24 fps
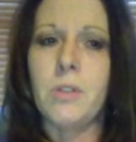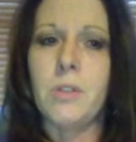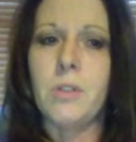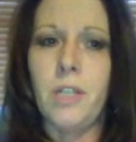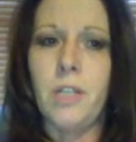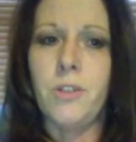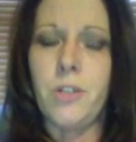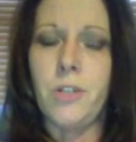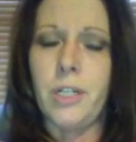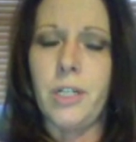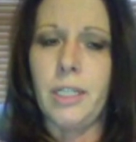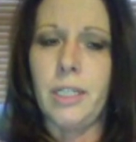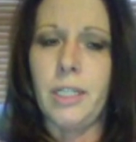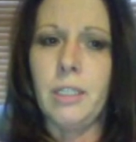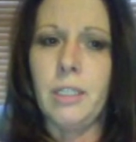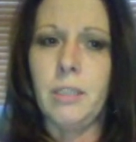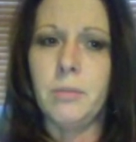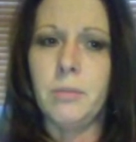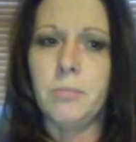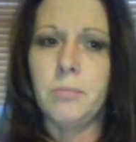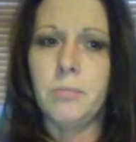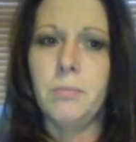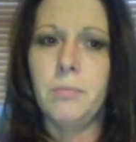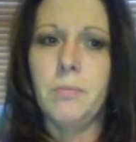not a
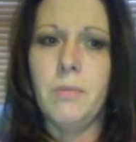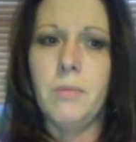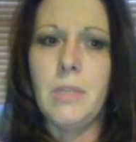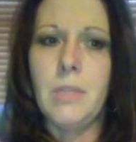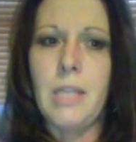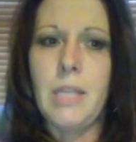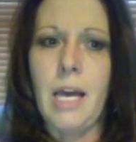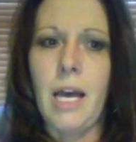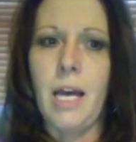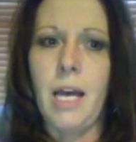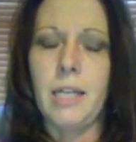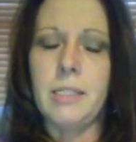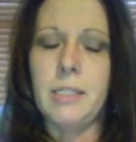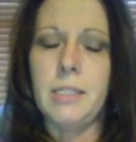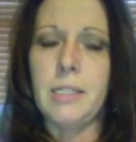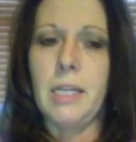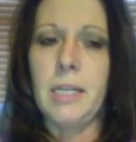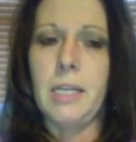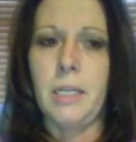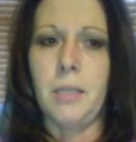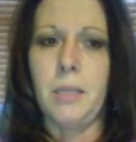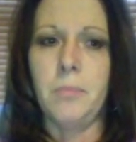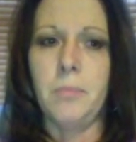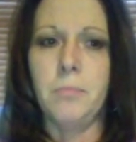drug that
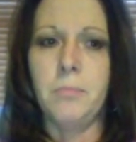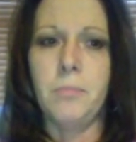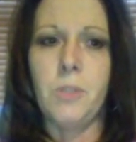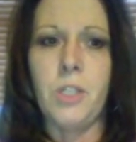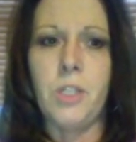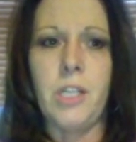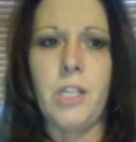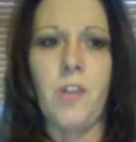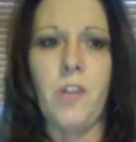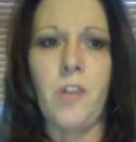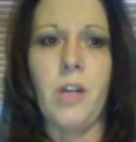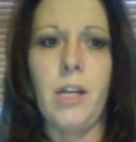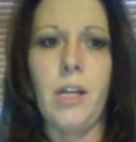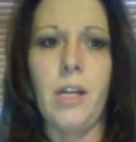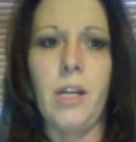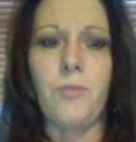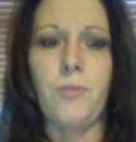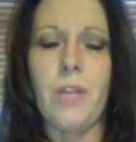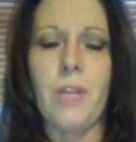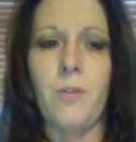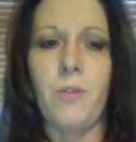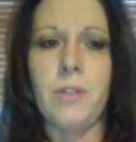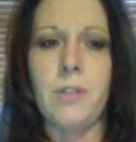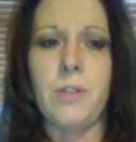
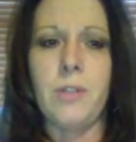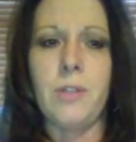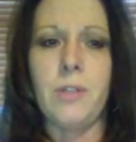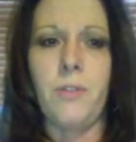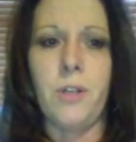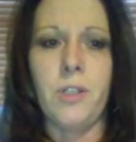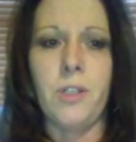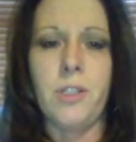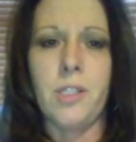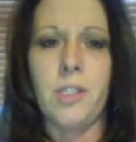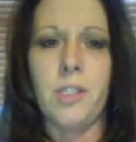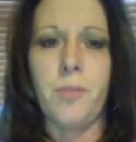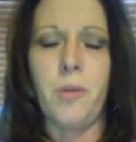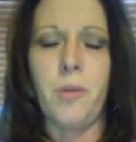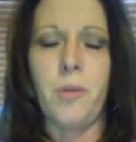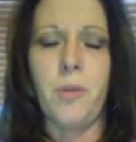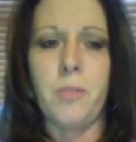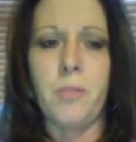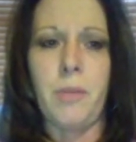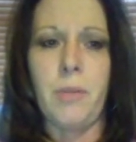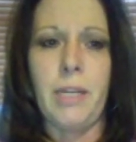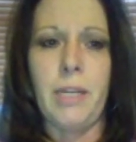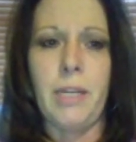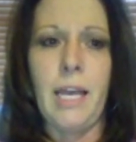that was ever
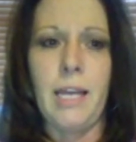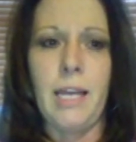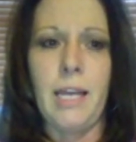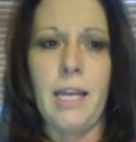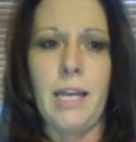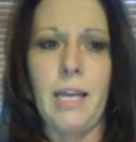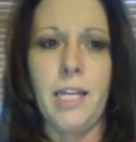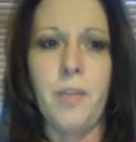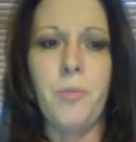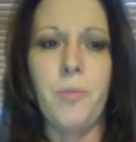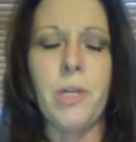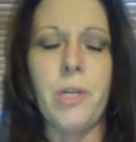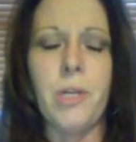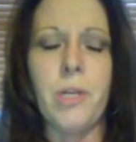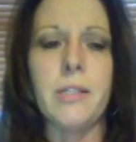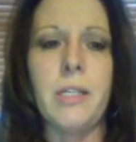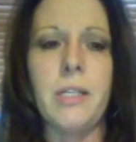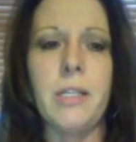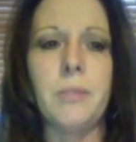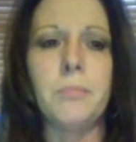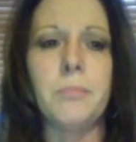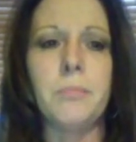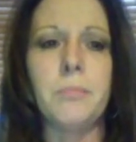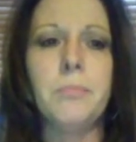supposed to be an
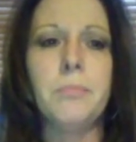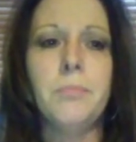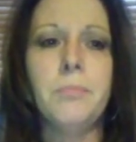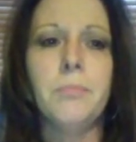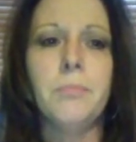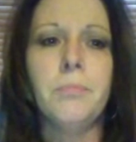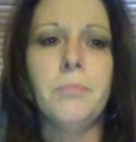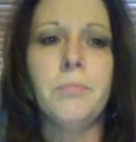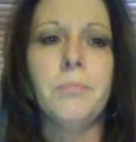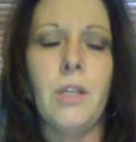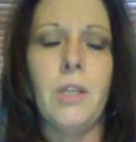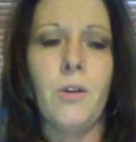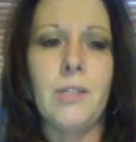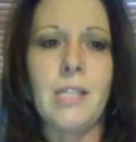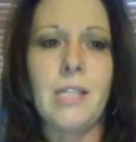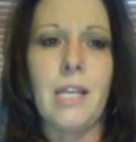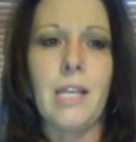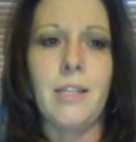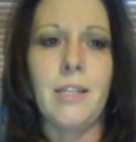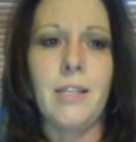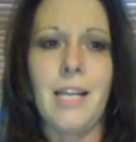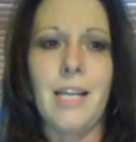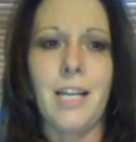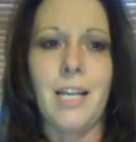antidepressant.
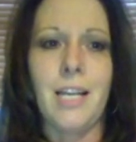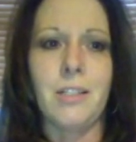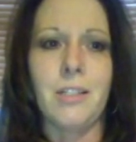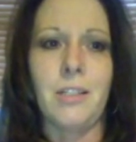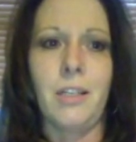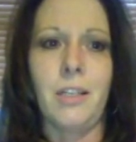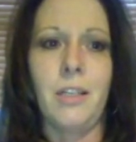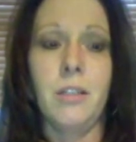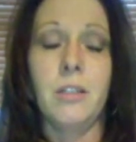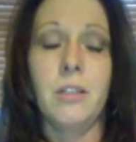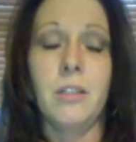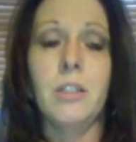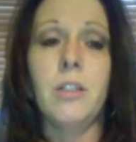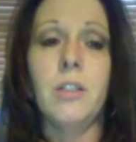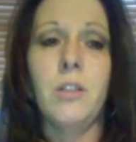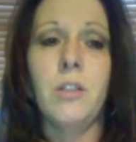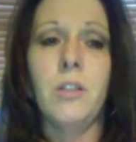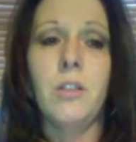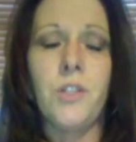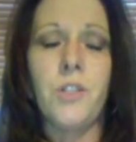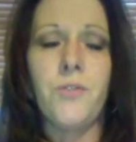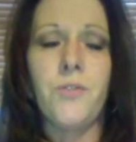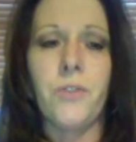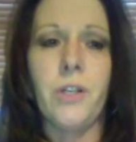It's actually
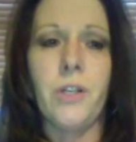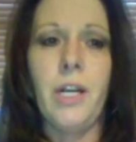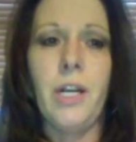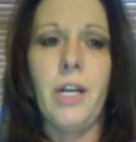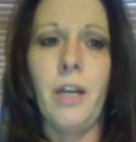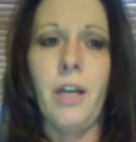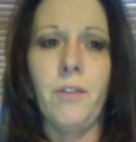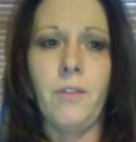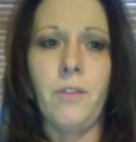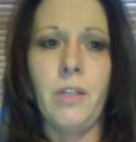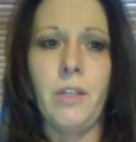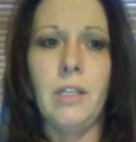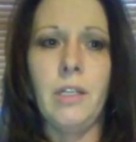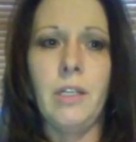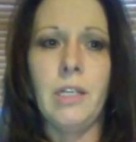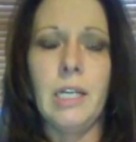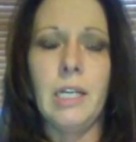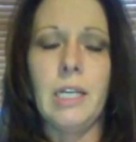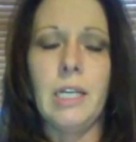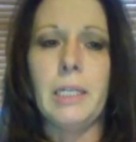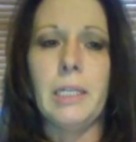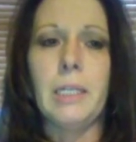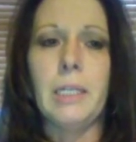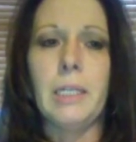used for
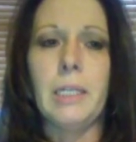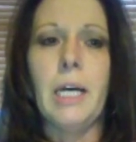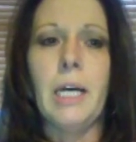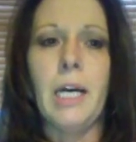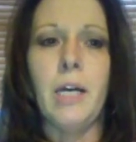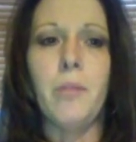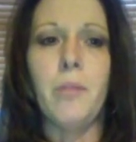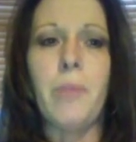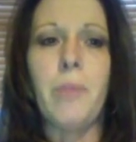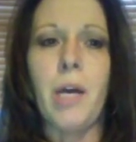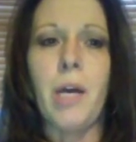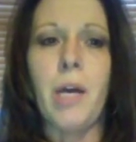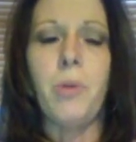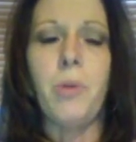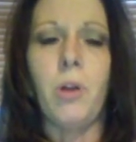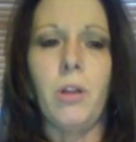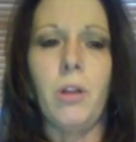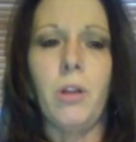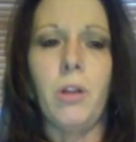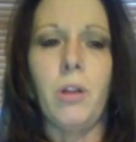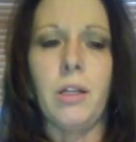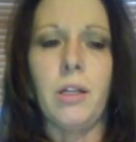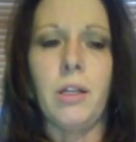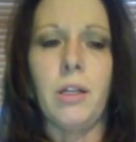heavy
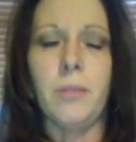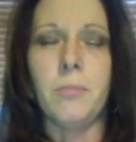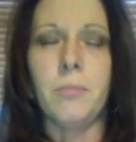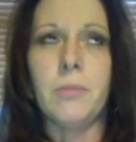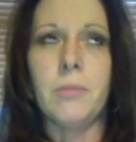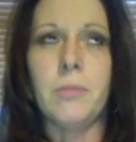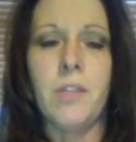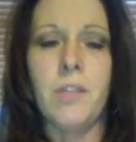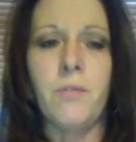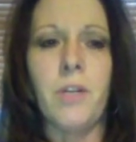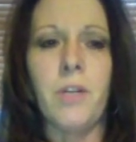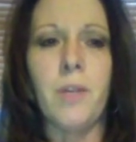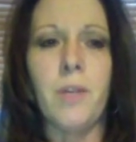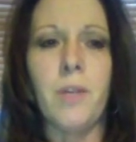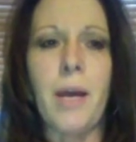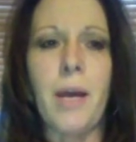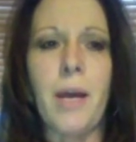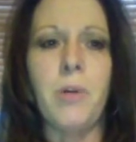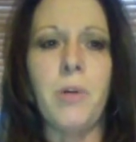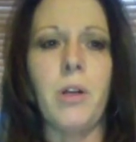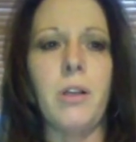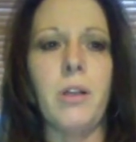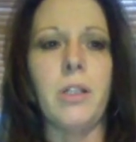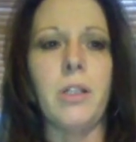severe
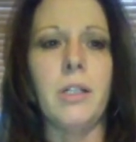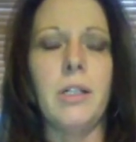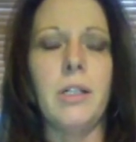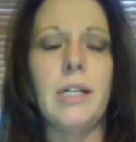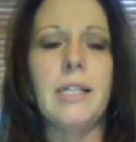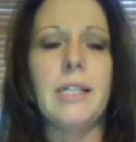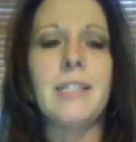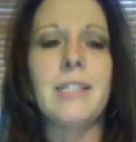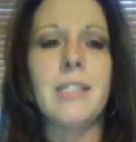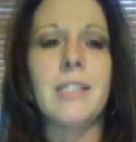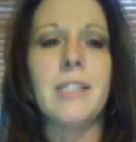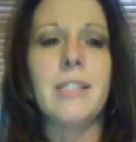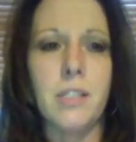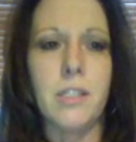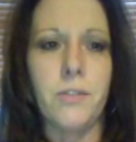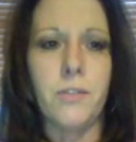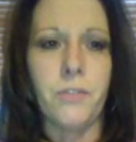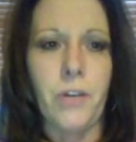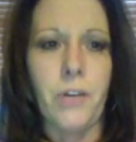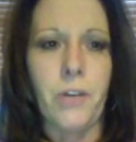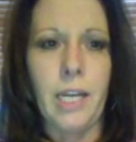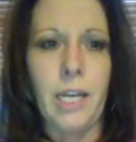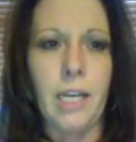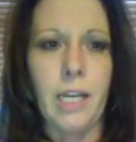bipolar
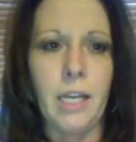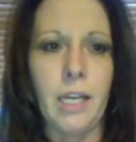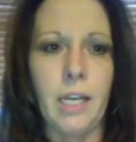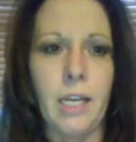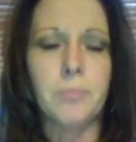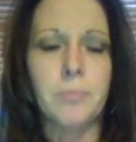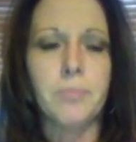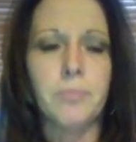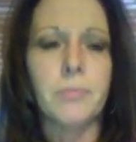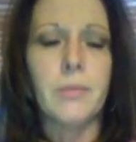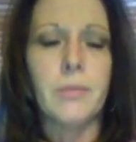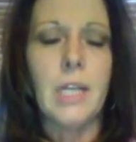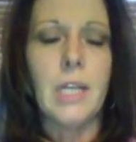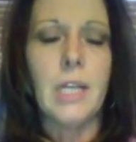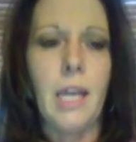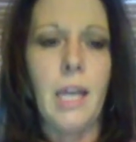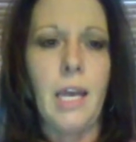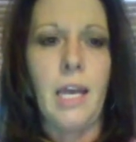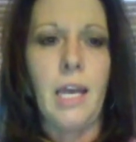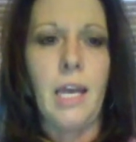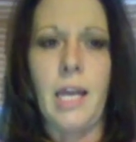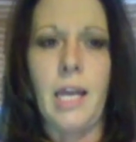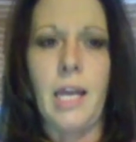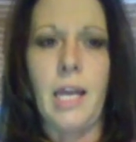schizophrenia,
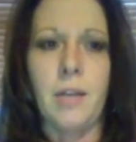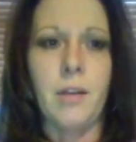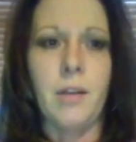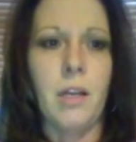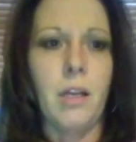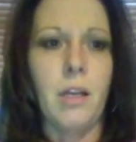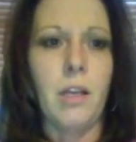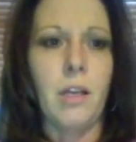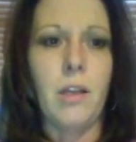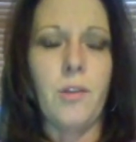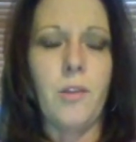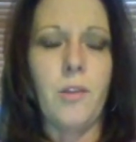and